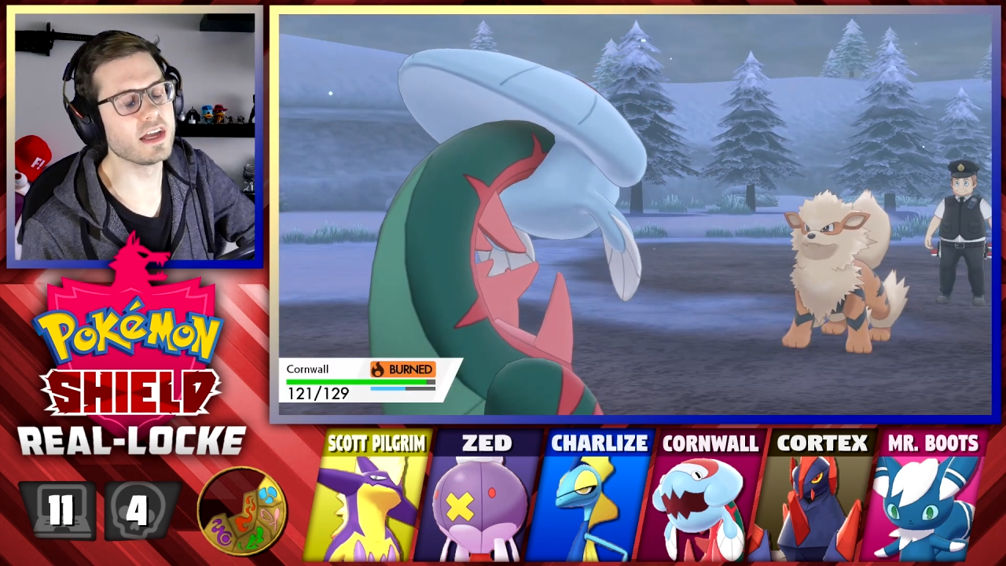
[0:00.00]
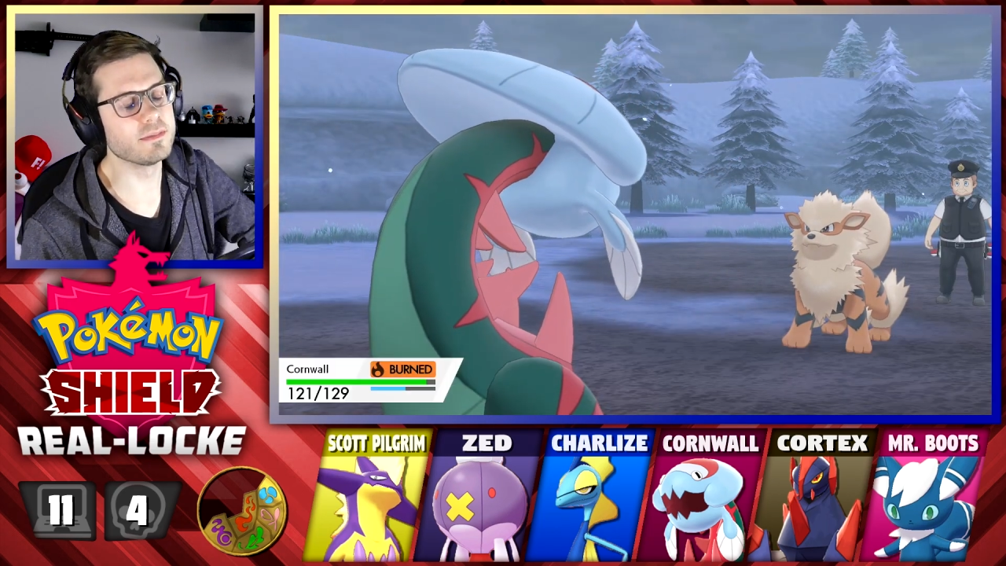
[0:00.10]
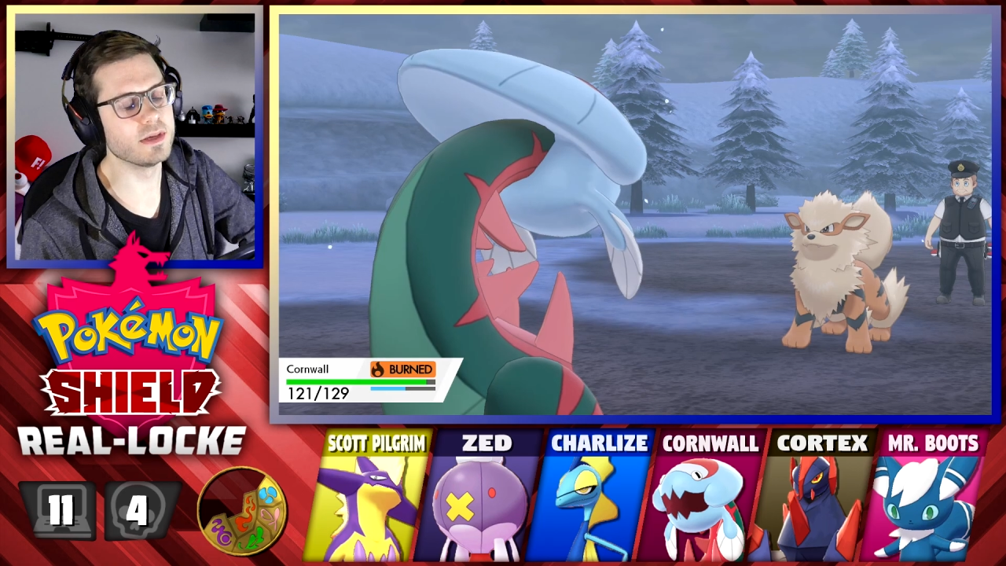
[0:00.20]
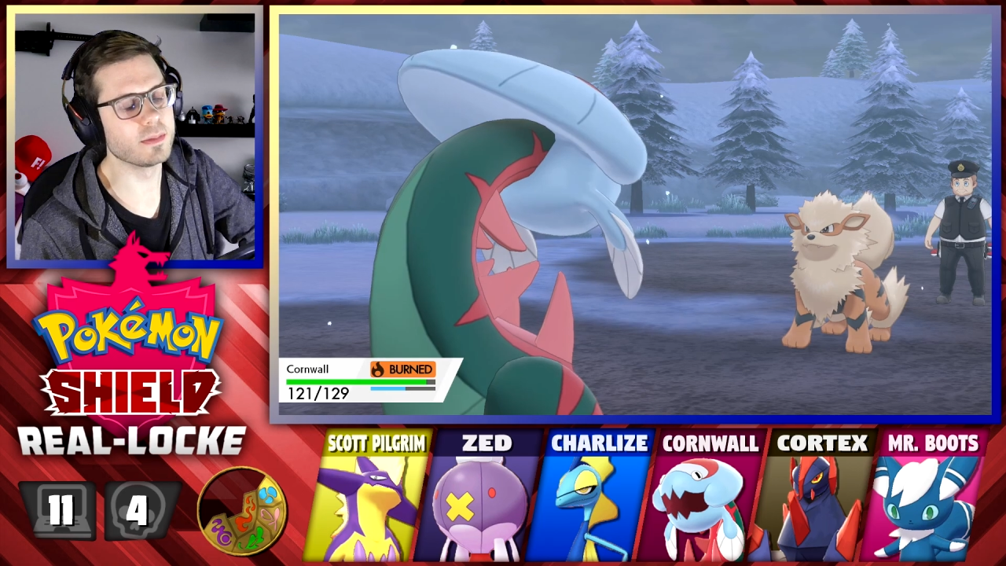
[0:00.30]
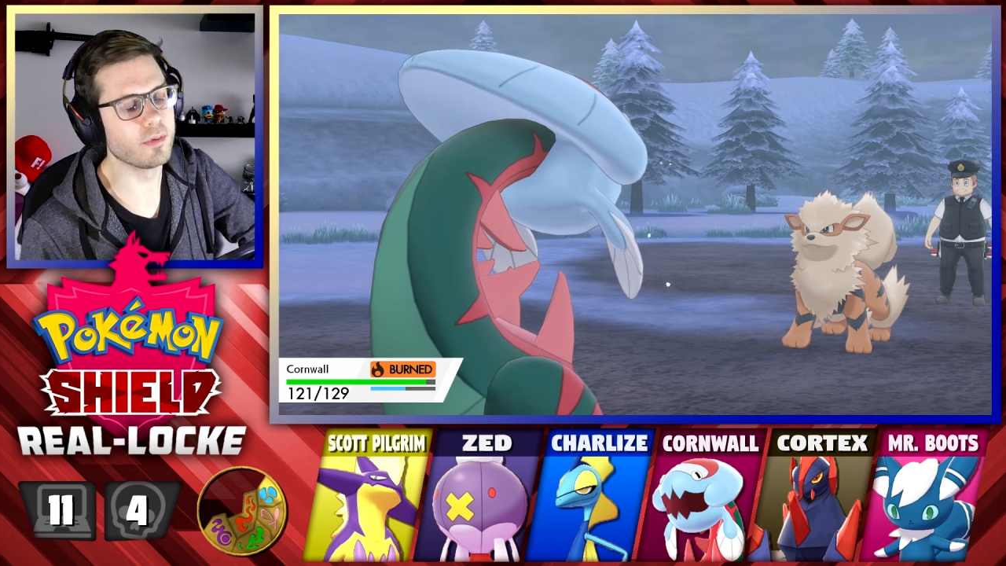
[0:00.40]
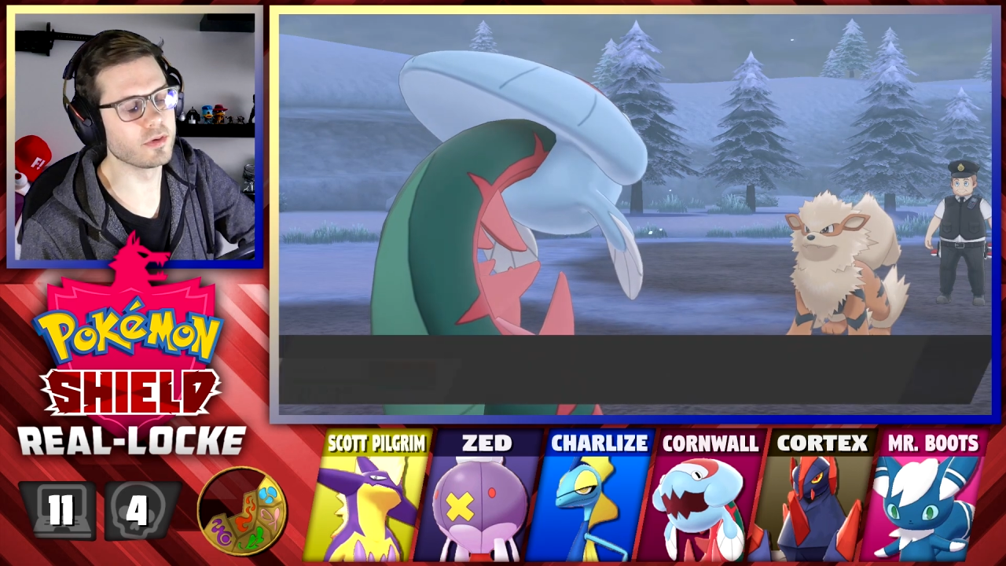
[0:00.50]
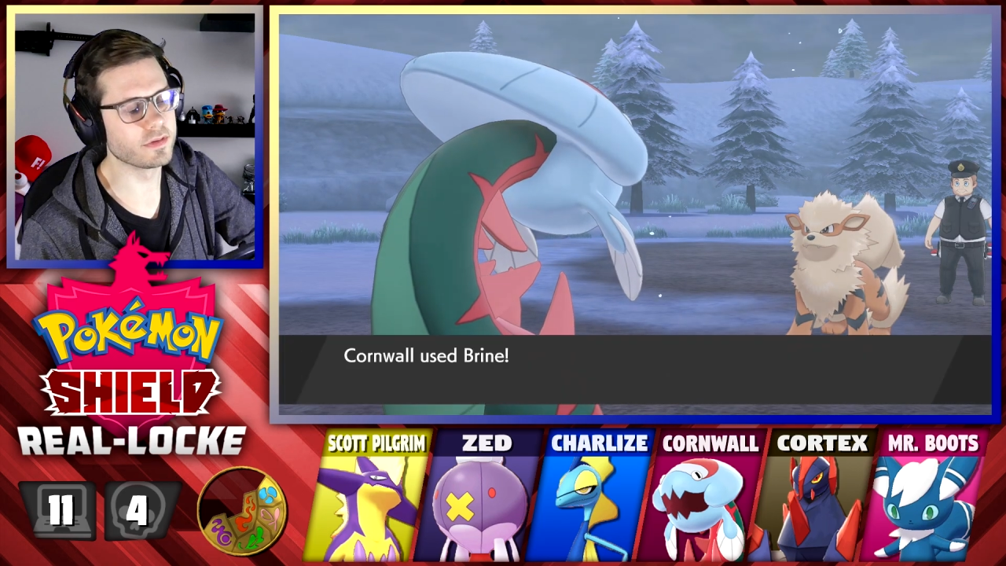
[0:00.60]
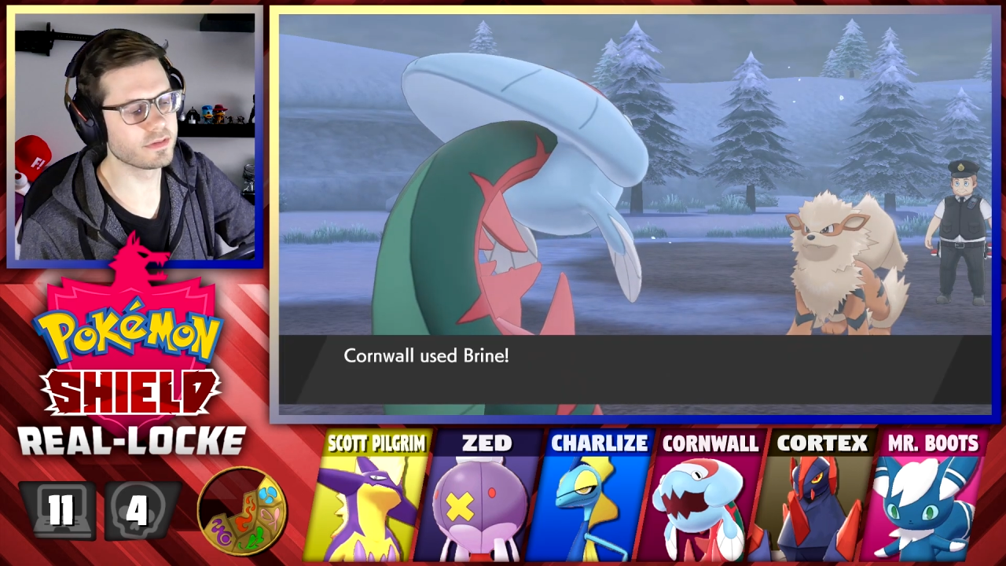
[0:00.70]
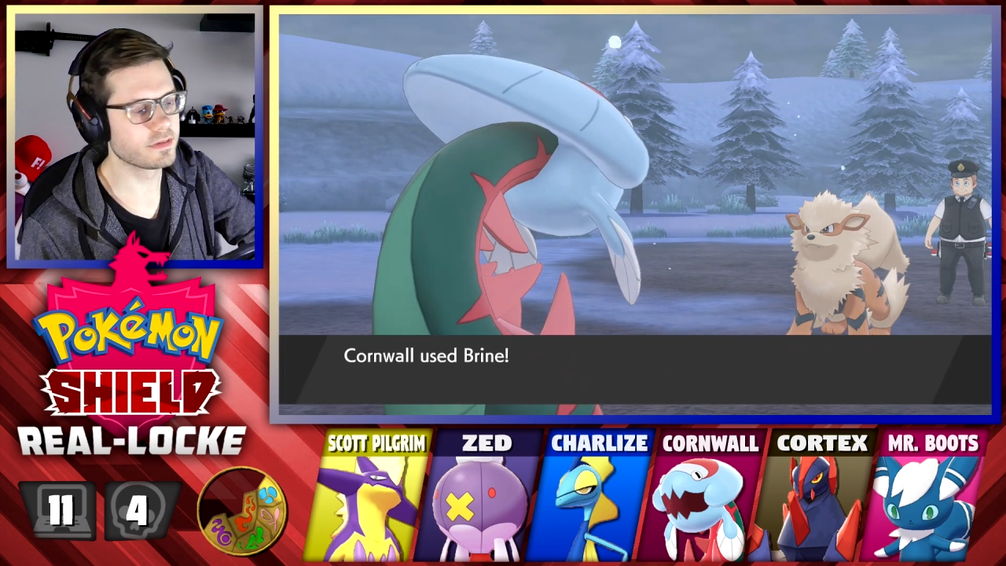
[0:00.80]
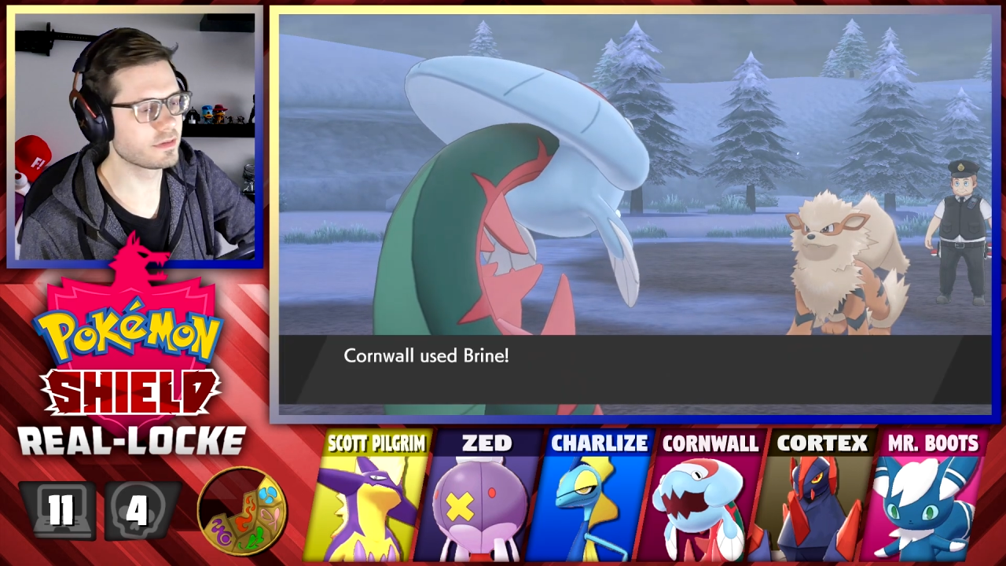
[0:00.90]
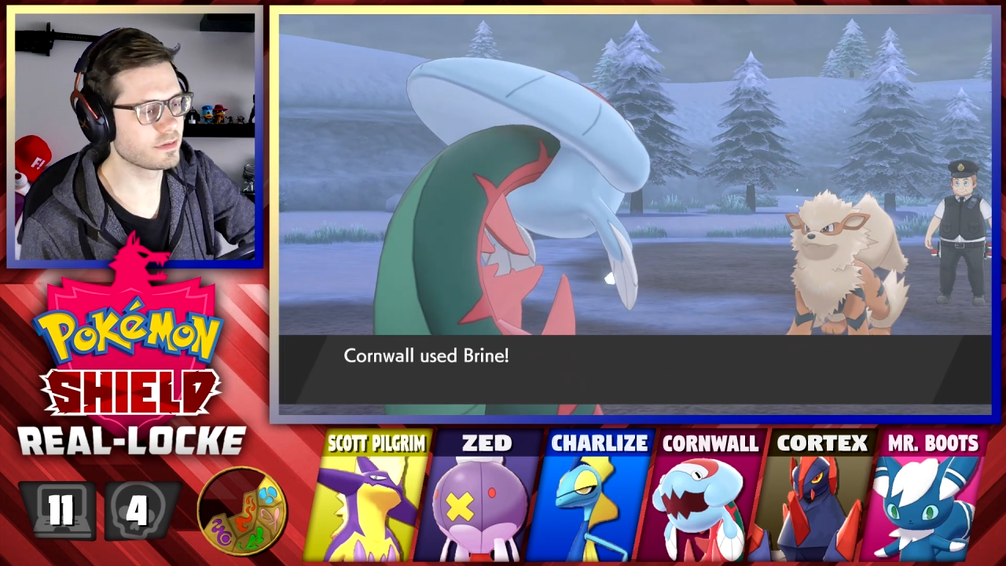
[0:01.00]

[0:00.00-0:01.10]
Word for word: hate being burned.